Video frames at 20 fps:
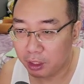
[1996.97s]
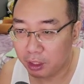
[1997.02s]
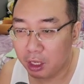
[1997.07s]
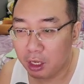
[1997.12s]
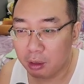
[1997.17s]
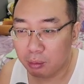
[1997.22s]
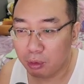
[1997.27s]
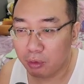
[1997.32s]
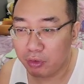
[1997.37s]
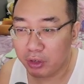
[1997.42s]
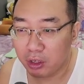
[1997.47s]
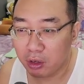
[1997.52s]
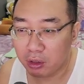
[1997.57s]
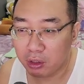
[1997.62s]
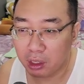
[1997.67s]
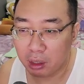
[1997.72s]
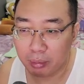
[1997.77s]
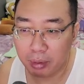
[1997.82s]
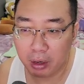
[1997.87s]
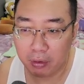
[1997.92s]
Moving on,
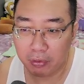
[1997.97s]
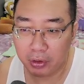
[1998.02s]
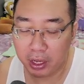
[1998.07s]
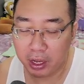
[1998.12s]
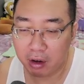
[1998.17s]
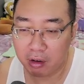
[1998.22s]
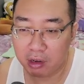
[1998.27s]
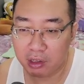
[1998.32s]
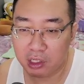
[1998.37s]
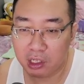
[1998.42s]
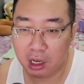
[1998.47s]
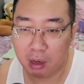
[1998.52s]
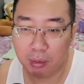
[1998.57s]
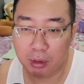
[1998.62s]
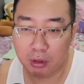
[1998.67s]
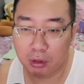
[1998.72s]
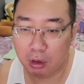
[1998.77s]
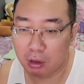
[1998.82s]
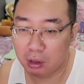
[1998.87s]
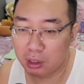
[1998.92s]
above 800 Singapore
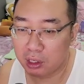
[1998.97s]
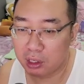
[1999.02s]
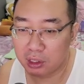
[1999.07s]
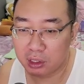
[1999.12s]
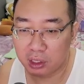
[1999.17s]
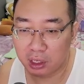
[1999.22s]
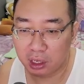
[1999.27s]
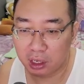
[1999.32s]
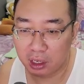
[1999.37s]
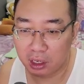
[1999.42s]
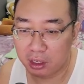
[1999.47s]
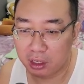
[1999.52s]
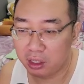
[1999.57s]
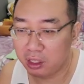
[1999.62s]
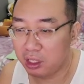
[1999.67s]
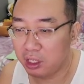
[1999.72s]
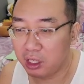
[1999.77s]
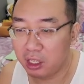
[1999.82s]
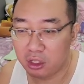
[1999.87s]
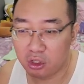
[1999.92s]
dollars,
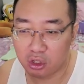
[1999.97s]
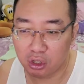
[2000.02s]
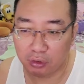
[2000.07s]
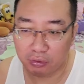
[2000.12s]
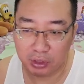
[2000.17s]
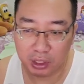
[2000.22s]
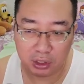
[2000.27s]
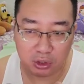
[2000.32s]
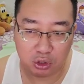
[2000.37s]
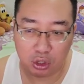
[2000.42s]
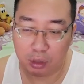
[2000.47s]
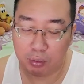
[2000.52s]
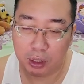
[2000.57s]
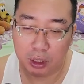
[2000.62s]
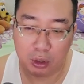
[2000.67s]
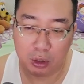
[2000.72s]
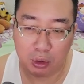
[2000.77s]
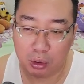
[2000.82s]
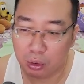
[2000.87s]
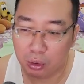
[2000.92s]
each of these
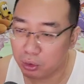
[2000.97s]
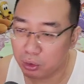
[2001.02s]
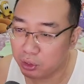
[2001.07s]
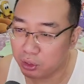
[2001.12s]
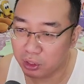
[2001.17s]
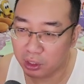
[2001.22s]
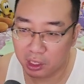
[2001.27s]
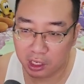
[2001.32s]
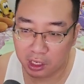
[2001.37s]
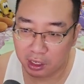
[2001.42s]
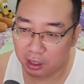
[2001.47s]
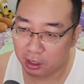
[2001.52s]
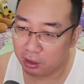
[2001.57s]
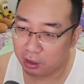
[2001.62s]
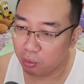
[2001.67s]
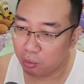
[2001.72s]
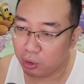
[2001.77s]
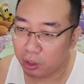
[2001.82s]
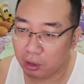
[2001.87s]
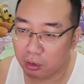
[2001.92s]
GPUs,
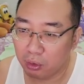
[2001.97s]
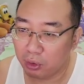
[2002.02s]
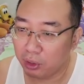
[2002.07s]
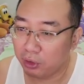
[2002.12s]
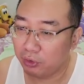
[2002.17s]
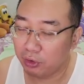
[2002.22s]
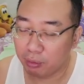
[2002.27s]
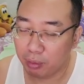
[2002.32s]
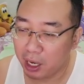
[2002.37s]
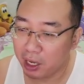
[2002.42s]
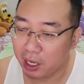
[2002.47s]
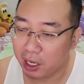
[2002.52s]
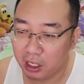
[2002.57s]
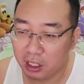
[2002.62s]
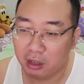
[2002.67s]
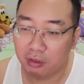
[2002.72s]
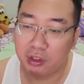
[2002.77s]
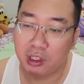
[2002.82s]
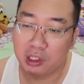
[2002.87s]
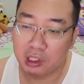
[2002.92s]
well, if you buy
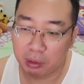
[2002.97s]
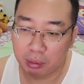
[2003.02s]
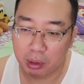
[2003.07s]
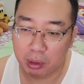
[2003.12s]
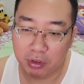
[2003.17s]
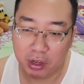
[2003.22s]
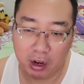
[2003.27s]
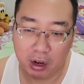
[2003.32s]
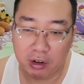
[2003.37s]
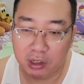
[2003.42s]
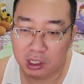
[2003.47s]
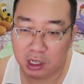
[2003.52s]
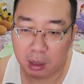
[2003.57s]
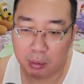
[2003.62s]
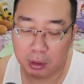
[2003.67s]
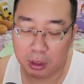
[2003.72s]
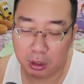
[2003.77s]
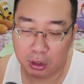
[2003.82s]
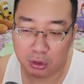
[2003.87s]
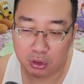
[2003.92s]
any of these above 800
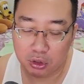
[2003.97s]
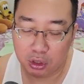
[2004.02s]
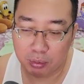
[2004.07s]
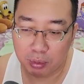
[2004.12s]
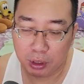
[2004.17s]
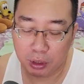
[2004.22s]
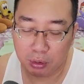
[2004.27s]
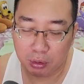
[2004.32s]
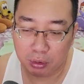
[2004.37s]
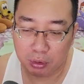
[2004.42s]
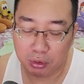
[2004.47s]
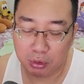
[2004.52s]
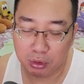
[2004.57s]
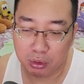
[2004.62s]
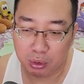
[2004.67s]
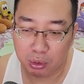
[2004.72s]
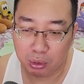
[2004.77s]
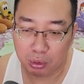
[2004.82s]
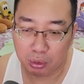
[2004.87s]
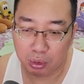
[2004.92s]
Singapore dollar GPUs,
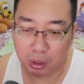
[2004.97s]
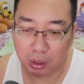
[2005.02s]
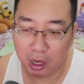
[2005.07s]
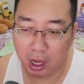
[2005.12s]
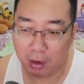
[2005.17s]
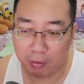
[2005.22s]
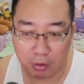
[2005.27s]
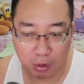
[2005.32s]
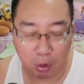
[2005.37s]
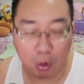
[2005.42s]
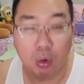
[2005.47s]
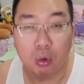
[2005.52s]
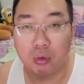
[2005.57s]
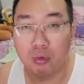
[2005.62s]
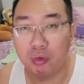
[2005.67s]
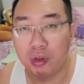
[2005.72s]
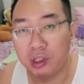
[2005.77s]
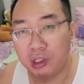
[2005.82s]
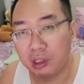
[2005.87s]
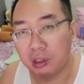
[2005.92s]
you will have your
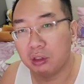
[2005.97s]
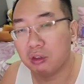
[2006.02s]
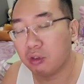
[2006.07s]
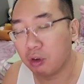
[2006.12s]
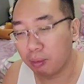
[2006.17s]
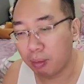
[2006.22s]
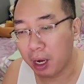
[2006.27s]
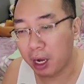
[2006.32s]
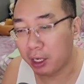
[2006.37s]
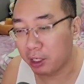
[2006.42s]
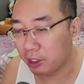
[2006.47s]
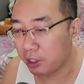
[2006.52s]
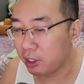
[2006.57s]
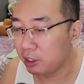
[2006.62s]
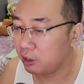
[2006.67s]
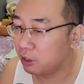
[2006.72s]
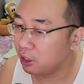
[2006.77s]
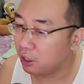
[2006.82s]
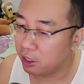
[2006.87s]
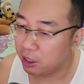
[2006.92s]
own reasons for buying it.